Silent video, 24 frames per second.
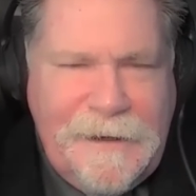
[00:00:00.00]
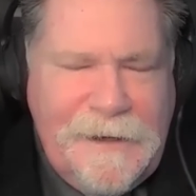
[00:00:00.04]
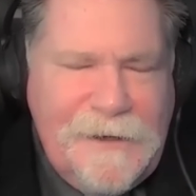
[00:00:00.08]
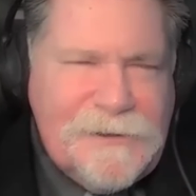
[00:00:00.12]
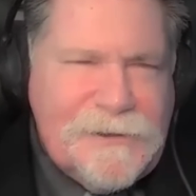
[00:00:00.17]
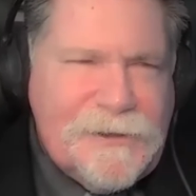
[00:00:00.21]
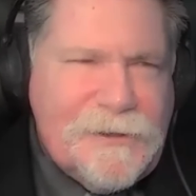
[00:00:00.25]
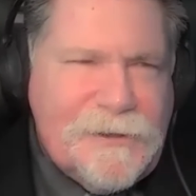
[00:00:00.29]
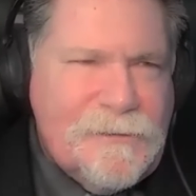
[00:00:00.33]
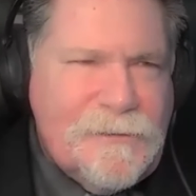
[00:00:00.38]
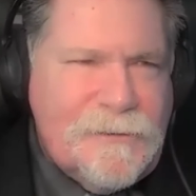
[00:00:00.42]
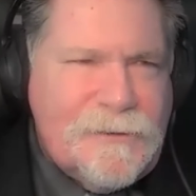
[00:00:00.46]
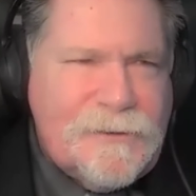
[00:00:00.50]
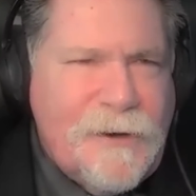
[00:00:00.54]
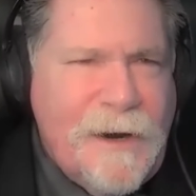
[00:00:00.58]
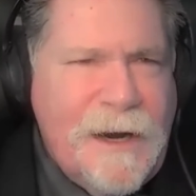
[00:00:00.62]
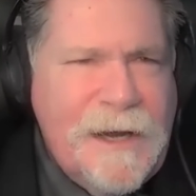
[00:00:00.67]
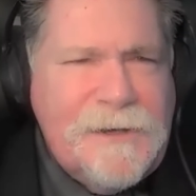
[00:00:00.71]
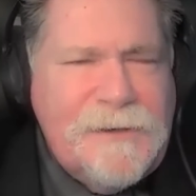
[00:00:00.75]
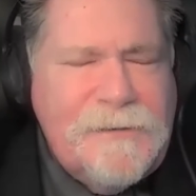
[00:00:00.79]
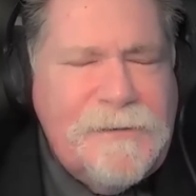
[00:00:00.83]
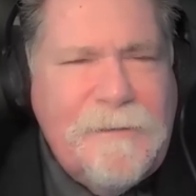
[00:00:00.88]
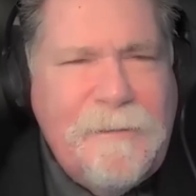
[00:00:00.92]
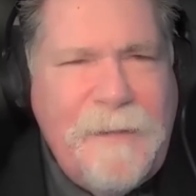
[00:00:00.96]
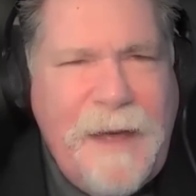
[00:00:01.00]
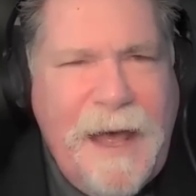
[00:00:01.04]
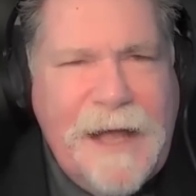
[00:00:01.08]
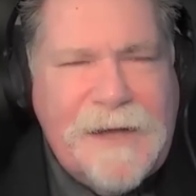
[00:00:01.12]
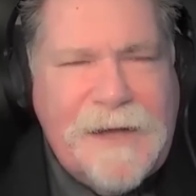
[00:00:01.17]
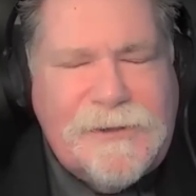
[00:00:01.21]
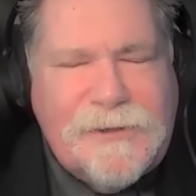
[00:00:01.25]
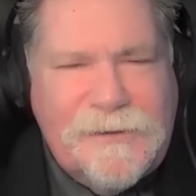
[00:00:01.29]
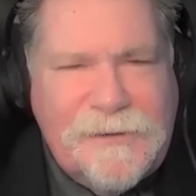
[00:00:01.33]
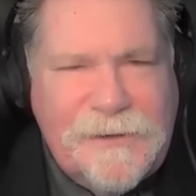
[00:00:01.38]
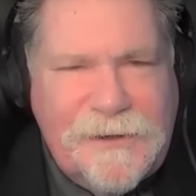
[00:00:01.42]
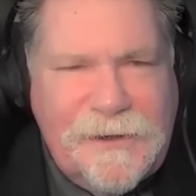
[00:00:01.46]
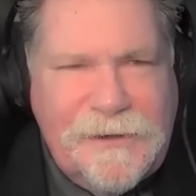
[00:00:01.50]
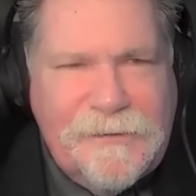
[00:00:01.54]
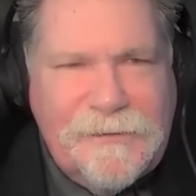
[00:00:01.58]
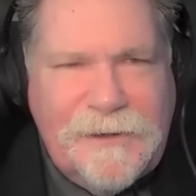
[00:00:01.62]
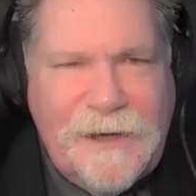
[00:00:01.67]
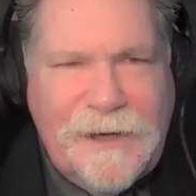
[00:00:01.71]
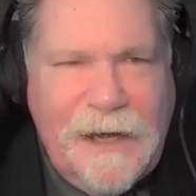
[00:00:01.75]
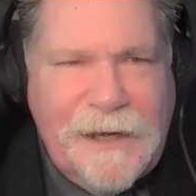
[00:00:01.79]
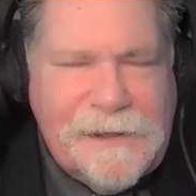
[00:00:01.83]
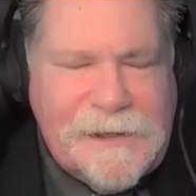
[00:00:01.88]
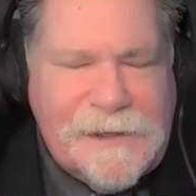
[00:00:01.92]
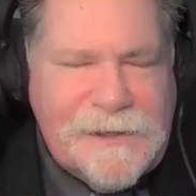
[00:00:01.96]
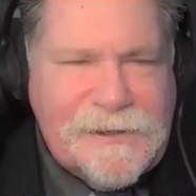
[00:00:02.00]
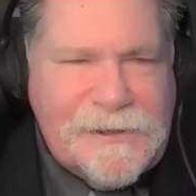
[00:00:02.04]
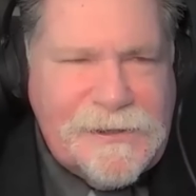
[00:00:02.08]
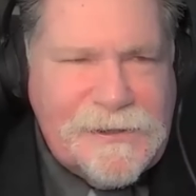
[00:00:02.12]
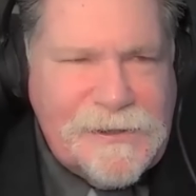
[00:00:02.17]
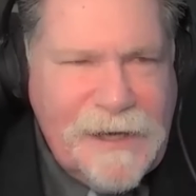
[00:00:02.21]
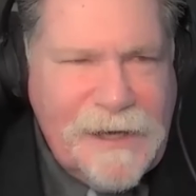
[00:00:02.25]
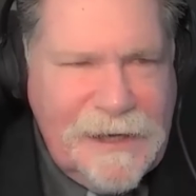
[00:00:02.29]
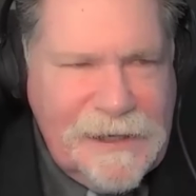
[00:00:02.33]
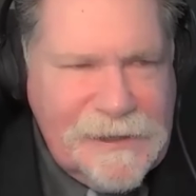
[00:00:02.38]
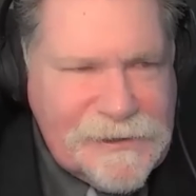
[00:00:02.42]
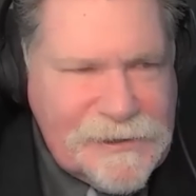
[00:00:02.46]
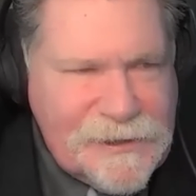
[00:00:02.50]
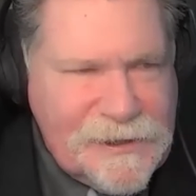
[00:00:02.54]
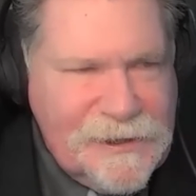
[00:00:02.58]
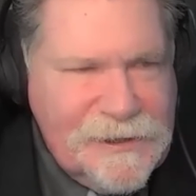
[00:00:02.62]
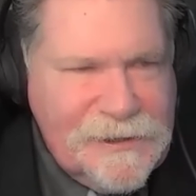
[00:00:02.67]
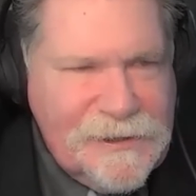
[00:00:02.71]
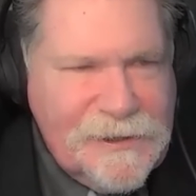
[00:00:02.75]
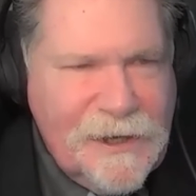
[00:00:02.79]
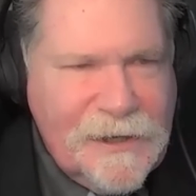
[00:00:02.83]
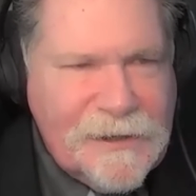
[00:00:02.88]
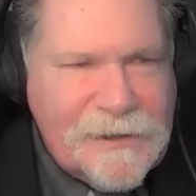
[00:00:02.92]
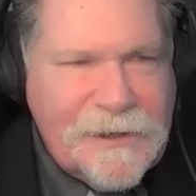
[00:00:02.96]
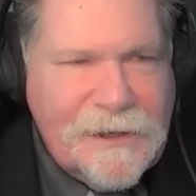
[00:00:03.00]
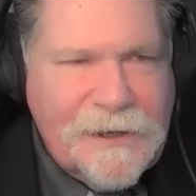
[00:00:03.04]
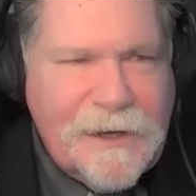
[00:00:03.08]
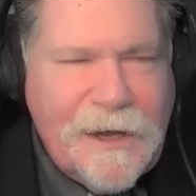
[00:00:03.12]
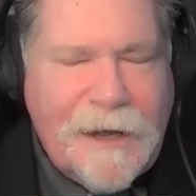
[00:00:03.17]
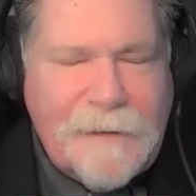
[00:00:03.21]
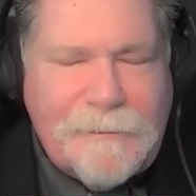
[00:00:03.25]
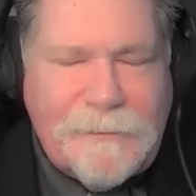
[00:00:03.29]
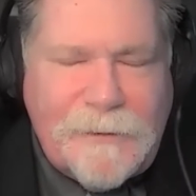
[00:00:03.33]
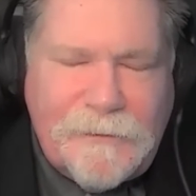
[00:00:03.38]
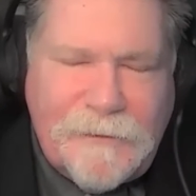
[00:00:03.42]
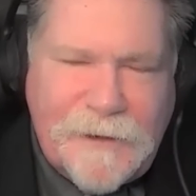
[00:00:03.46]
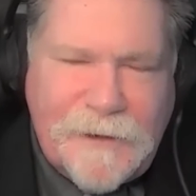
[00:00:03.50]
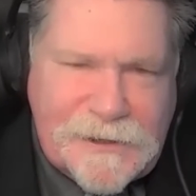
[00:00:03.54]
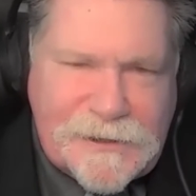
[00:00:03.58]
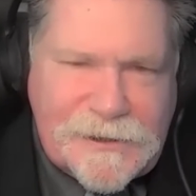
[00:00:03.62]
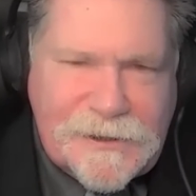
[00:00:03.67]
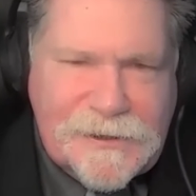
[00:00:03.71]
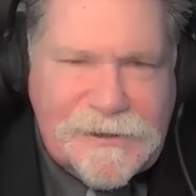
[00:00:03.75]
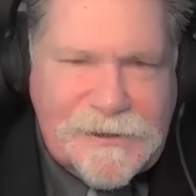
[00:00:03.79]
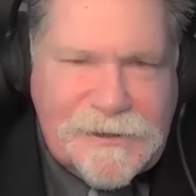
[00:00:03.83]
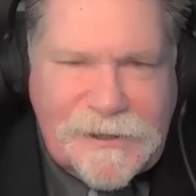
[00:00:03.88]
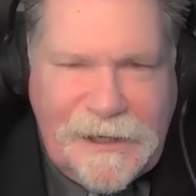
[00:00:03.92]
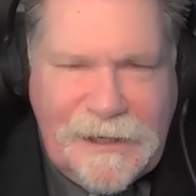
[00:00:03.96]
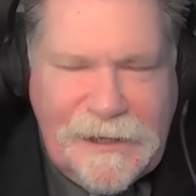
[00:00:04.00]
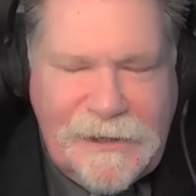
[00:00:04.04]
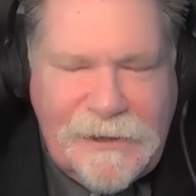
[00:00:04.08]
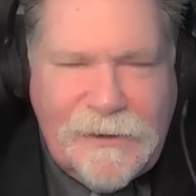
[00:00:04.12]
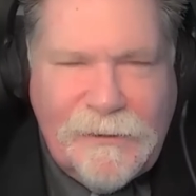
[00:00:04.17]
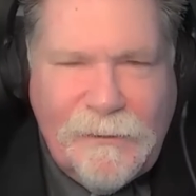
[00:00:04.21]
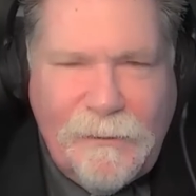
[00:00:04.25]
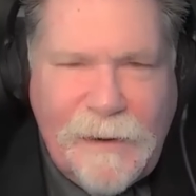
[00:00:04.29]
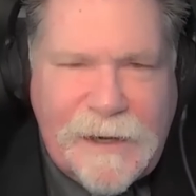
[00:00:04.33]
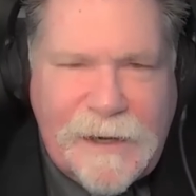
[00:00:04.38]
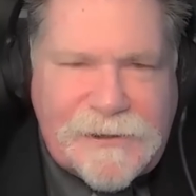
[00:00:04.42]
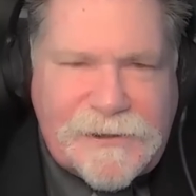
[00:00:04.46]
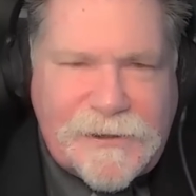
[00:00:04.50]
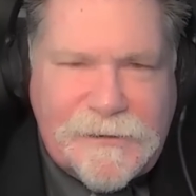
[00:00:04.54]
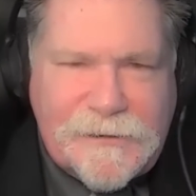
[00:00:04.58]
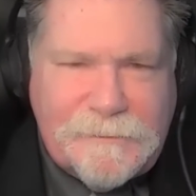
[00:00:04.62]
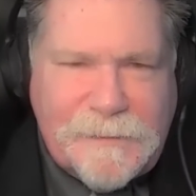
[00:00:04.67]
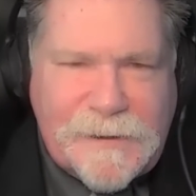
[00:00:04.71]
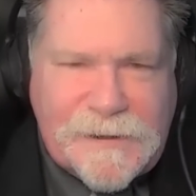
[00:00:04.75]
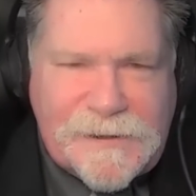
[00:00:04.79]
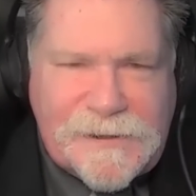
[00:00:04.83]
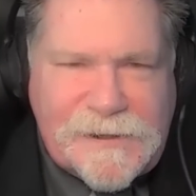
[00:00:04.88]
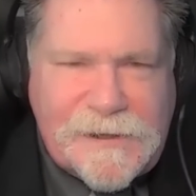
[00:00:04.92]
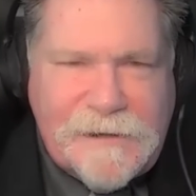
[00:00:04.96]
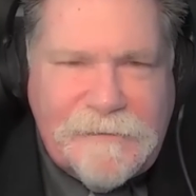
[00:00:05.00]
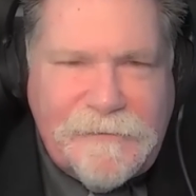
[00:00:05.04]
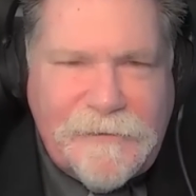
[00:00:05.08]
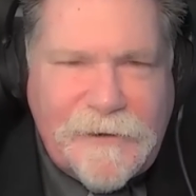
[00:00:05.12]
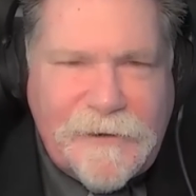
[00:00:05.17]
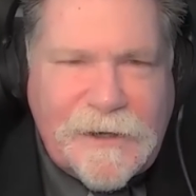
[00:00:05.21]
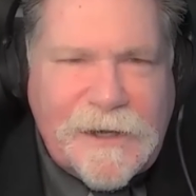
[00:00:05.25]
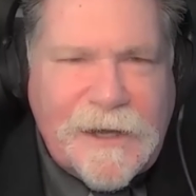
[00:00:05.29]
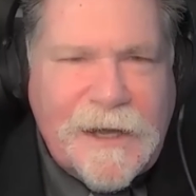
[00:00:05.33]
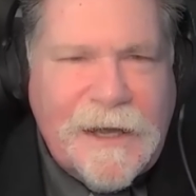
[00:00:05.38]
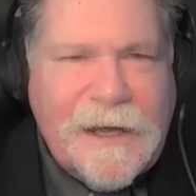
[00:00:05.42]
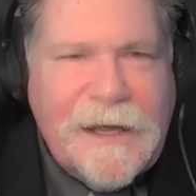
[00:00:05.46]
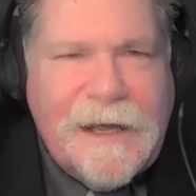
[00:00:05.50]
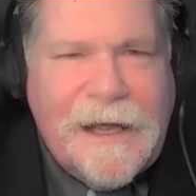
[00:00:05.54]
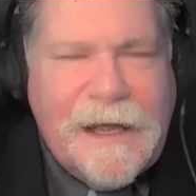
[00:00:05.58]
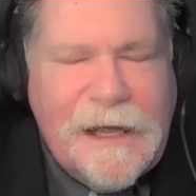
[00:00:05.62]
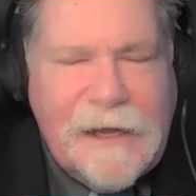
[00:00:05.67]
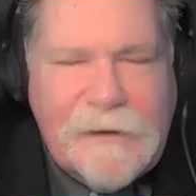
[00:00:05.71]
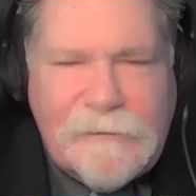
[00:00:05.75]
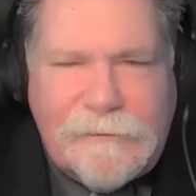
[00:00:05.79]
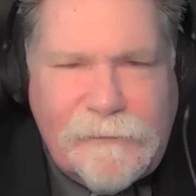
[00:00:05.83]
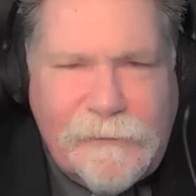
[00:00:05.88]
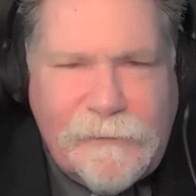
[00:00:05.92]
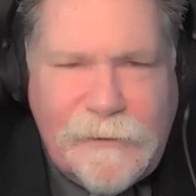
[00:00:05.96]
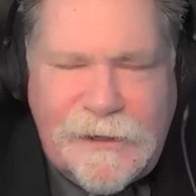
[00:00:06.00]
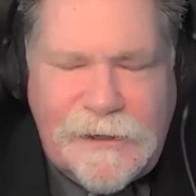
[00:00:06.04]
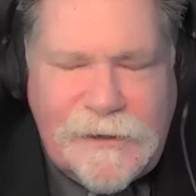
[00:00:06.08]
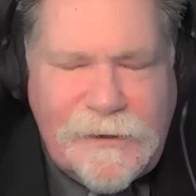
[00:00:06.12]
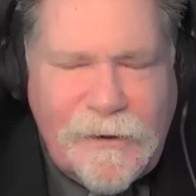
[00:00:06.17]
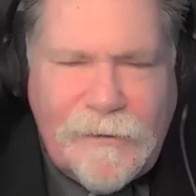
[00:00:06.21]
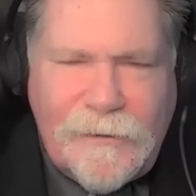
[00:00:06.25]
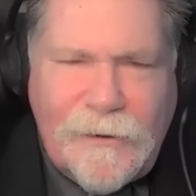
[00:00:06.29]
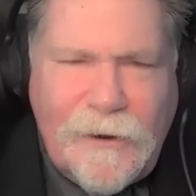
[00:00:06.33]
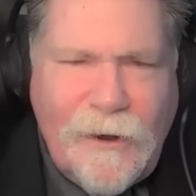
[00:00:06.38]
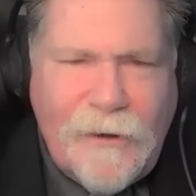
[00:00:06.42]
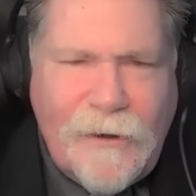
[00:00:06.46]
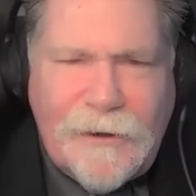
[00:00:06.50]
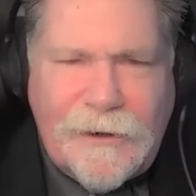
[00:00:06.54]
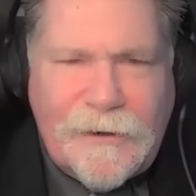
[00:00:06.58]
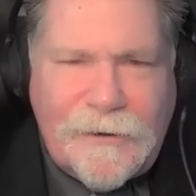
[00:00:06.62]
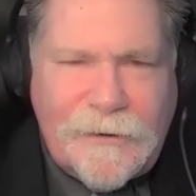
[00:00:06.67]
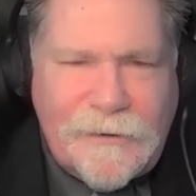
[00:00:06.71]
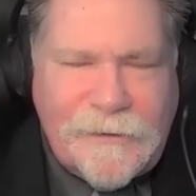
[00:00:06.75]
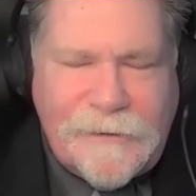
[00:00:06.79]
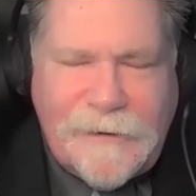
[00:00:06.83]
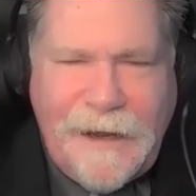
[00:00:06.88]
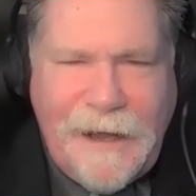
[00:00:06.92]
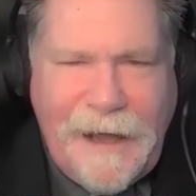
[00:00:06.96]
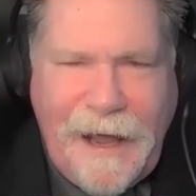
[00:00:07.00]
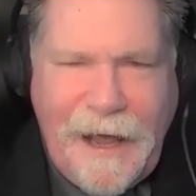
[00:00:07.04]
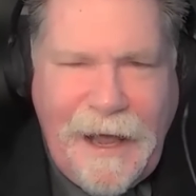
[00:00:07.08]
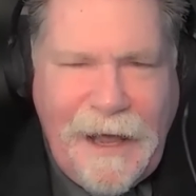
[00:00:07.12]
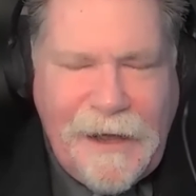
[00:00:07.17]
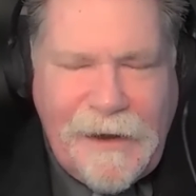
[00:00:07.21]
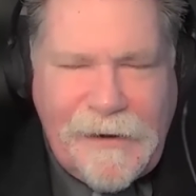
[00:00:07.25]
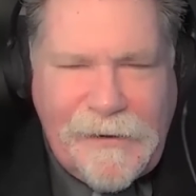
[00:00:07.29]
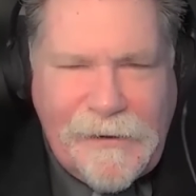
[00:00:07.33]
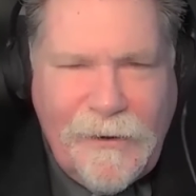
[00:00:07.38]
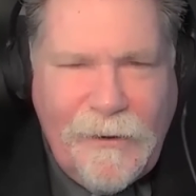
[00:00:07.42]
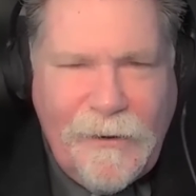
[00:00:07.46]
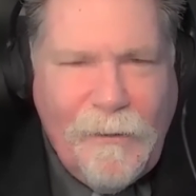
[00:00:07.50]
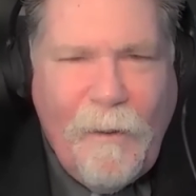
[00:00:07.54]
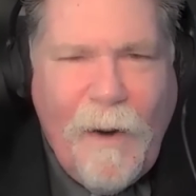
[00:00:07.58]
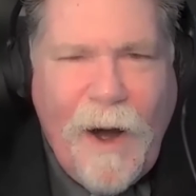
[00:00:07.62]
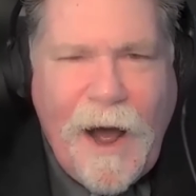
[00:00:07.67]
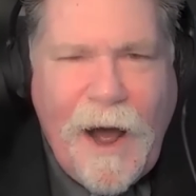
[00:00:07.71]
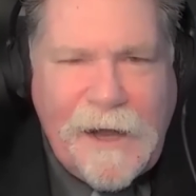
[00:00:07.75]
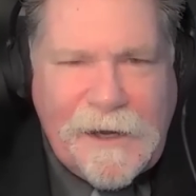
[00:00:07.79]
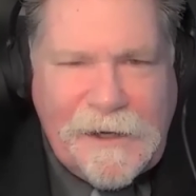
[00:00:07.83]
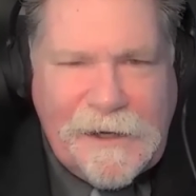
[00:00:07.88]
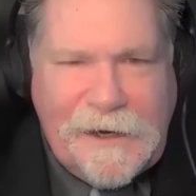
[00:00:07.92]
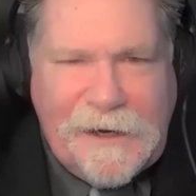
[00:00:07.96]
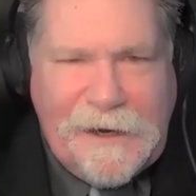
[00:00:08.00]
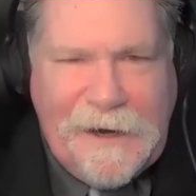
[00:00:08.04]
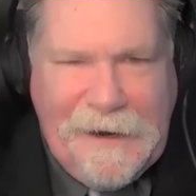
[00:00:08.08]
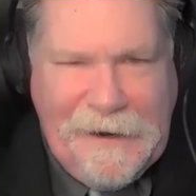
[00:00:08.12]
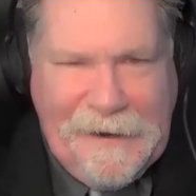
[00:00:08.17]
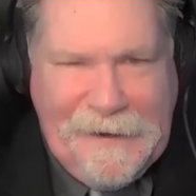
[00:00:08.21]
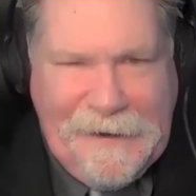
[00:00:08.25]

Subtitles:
So try to imagine the United States conducting operations in the Western Pacific if we no longer had Hawaii.